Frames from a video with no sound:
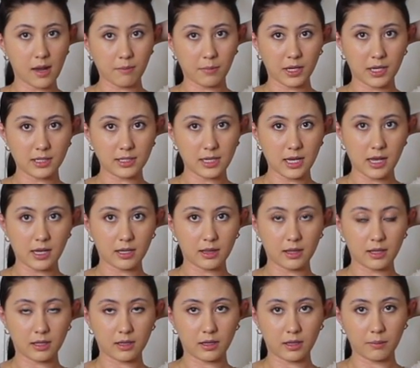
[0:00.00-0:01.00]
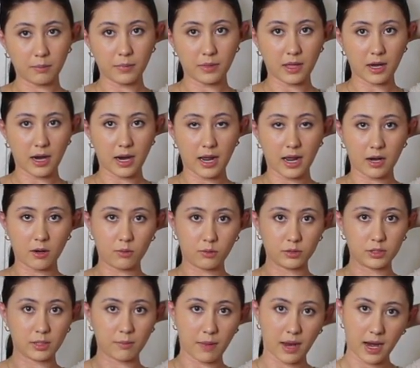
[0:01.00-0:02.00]
I'm gonna take the clip that I have
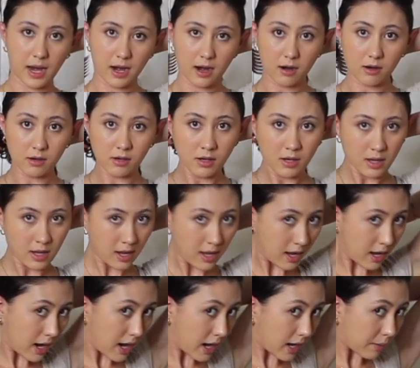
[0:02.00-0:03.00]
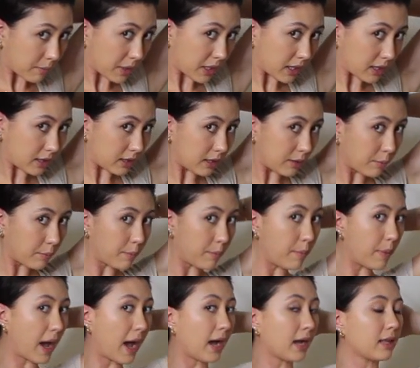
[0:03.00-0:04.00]
holding my hair and I'm gonna
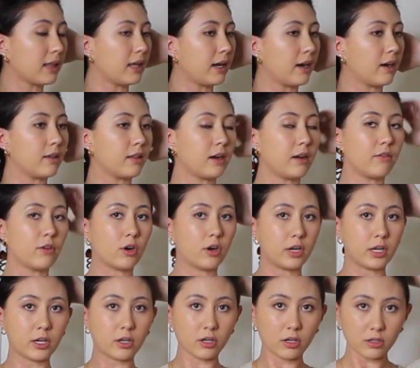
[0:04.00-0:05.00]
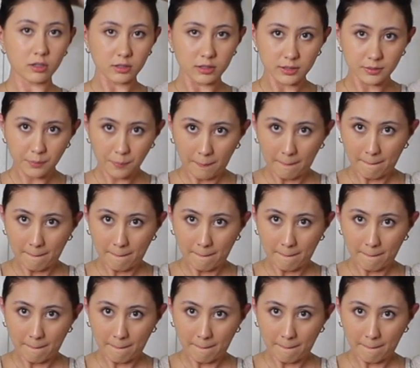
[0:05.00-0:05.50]
clip back the hair that I've already curled